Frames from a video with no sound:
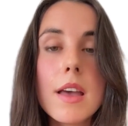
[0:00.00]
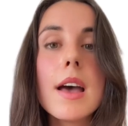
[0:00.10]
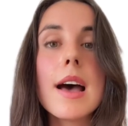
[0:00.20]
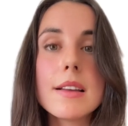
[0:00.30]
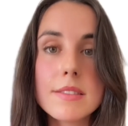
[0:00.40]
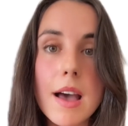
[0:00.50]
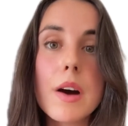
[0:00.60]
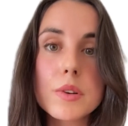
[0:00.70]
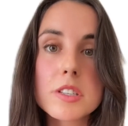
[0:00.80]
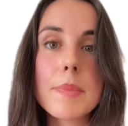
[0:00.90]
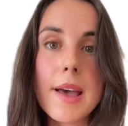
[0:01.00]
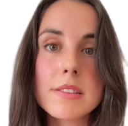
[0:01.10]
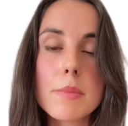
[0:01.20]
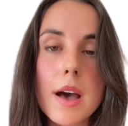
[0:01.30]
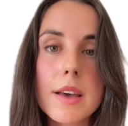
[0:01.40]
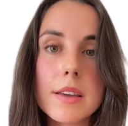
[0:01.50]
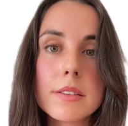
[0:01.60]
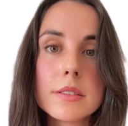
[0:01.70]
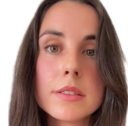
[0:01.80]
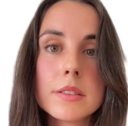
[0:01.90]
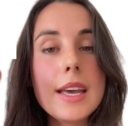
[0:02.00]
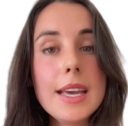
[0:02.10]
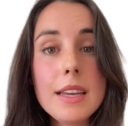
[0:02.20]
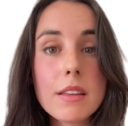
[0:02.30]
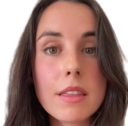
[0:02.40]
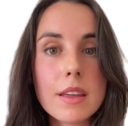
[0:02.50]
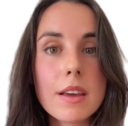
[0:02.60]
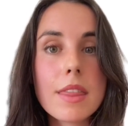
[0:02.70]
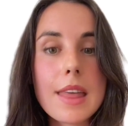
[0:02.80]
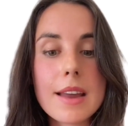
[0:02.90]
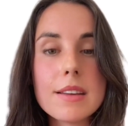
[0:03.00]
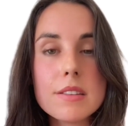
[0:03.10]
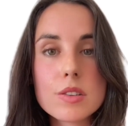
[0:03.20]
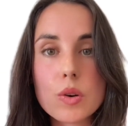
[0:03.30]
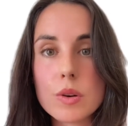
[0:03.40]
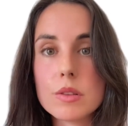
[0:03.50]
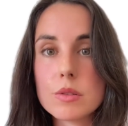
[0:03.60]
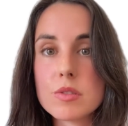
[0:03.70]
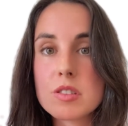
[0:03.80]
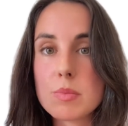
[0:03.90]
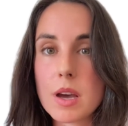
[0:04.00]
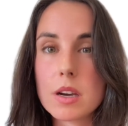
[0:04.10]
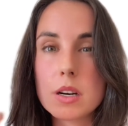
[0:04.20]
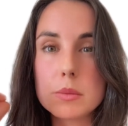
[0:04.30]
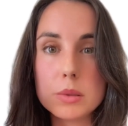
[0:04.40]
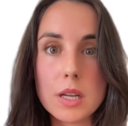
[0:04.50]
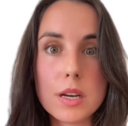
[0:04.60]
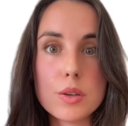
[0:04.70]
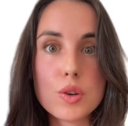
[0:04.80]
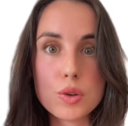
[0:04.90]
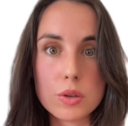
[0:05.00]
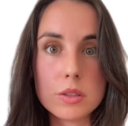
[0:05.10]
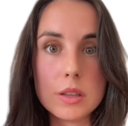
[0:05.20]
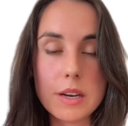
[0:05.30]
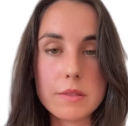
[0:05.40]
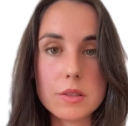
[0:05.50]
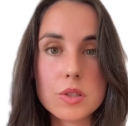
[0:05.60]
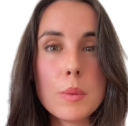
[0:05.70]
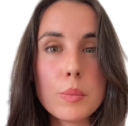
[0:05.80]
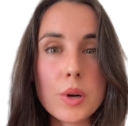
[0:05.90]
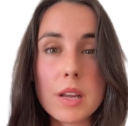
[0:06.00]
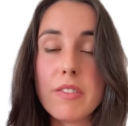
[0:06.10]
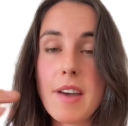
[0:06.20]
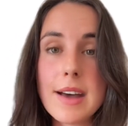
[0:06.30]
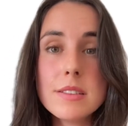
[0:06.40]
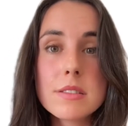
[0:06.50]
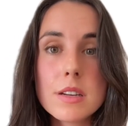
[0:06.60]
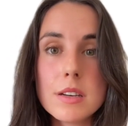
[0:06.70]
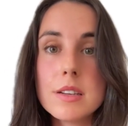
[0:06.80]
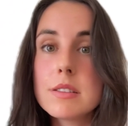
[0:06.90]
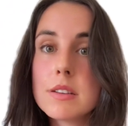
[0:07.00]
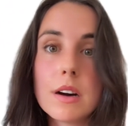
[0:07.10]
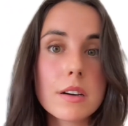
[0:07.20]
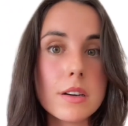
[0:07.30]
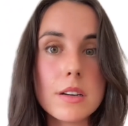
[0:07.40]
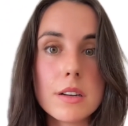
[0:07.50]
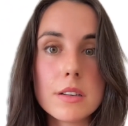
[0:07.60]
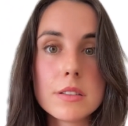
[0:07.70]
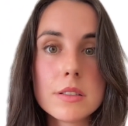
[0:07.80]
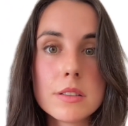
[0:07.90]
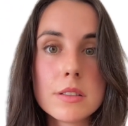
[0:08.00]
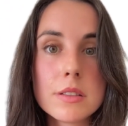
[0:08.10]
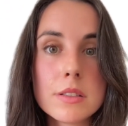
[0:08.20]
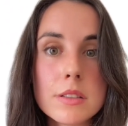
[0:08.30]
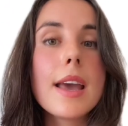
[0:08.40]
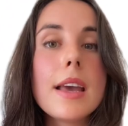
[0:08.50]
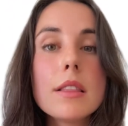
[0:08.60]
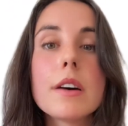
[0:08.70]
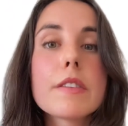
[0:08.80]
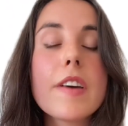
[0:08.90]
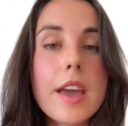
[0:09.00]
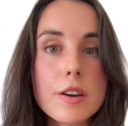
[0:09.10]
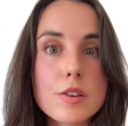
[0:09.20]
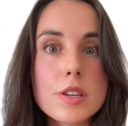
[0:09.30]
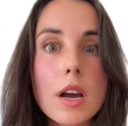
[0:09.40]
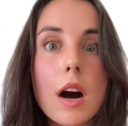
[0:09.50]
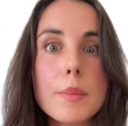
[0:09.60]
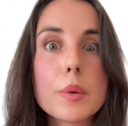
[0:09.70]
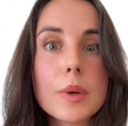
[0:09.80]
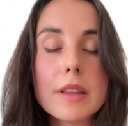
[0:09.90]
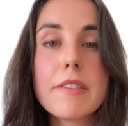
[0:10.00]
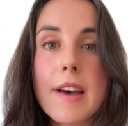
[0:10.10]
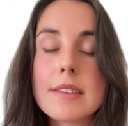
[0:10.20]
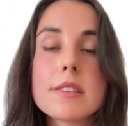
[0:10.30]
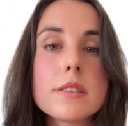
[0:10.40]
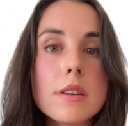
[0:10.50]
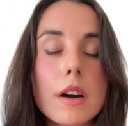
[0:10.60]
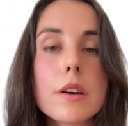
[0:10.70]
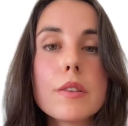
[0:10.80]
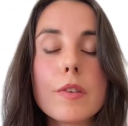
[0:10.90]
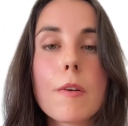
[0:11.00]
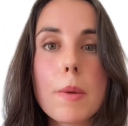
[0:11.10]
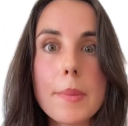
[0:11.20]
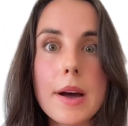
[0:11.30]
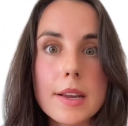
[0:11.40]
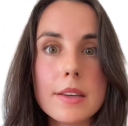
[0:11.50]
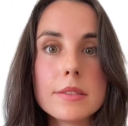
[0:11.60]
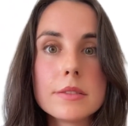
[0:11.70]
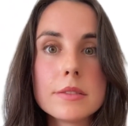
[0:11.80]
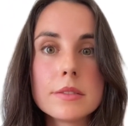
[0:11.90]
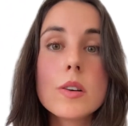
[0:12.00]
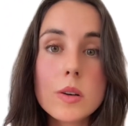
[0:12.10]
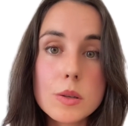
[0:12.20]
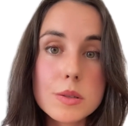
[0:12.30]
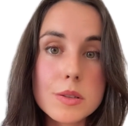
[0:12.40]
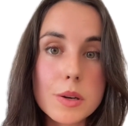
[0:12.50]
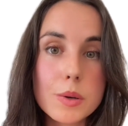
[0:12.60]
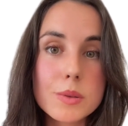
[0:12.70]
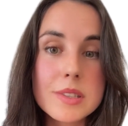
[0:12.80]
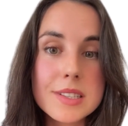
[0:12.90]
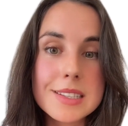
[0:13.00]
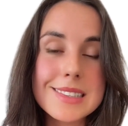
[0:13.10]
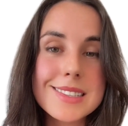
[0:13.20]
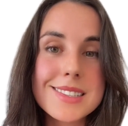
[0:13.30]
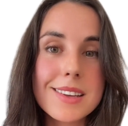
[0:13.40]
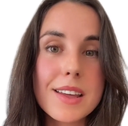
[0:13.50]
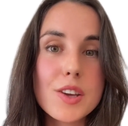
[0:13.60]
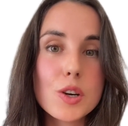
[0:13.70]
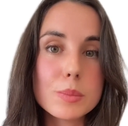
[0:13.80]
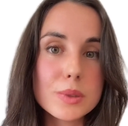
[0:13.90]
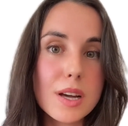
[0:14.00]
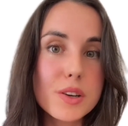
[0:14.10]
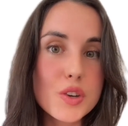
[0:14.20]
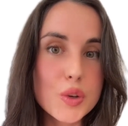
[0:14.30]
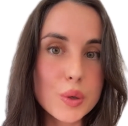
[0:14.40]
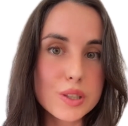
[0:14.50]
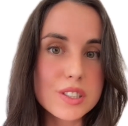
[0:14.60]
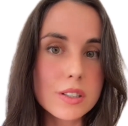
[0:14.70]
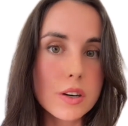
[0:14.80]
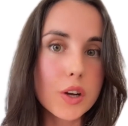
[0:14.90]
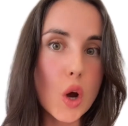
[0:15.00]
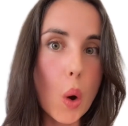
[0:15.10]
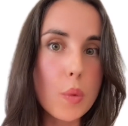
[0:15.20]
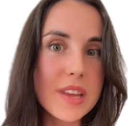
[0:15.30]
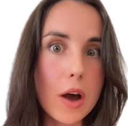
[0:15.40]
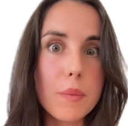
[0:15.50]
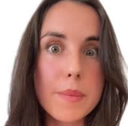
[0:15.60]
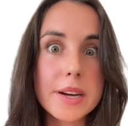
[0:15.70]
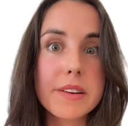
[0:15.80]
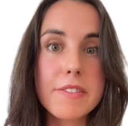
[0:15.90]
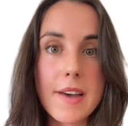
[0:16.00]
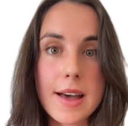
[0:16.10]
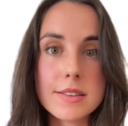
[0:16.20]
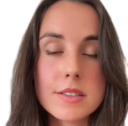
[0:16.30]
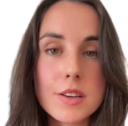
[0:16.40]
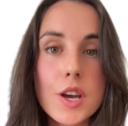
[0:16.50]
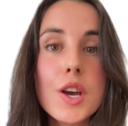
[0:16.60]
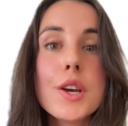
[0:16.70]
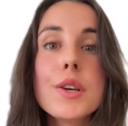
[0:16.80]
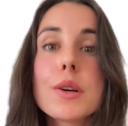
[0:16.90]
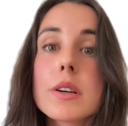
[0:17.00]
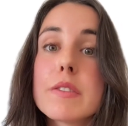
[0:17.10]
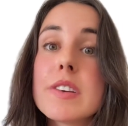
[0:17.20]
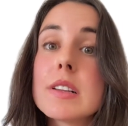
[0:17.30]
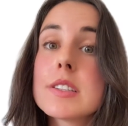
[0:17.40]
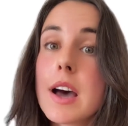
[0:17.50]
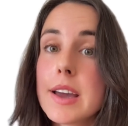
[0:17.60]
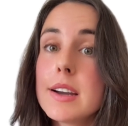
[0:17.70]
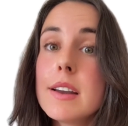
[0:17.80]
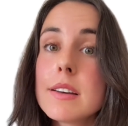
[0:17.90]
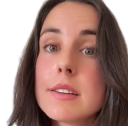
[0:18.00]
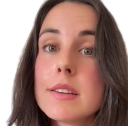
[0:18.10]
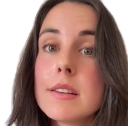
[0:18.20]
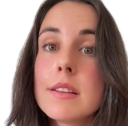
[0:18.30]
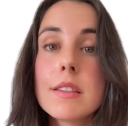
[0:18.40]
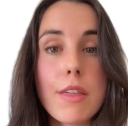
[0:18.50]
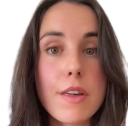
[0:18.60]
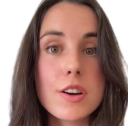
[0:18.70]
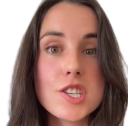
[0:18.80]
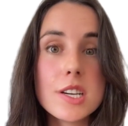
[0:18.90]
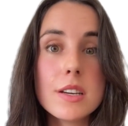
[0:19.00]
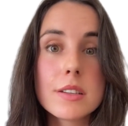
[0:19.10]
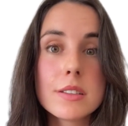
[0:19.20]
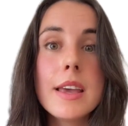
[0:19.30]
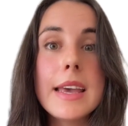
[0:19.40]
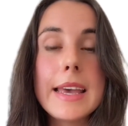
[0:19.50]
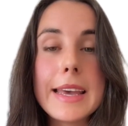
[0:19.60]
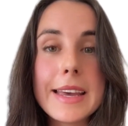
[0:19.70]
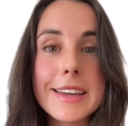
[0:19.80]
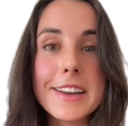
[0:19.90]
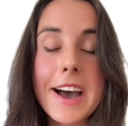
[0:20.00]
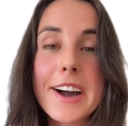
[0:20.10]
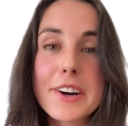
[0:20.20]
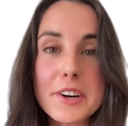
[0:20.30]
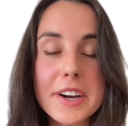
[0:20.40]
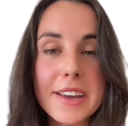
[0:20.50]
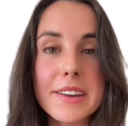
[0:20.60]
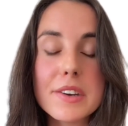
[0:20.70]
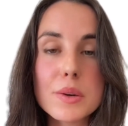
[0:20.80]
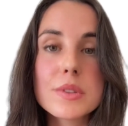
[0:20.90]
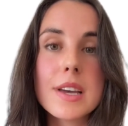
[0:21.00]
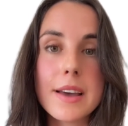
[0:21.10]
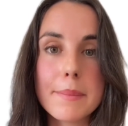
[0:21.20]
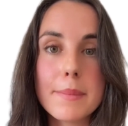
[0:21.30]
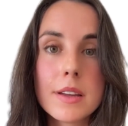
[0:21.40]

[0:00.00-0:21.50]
as hours pass by. Anything that is going to spike our blood sugar levels pretty fast is not good. A lot of energy coming really fast is not good for the body. Also, since your blood sugars are gonna go down very fast, you're gonna feel tired, lethargic, and hungry in no time.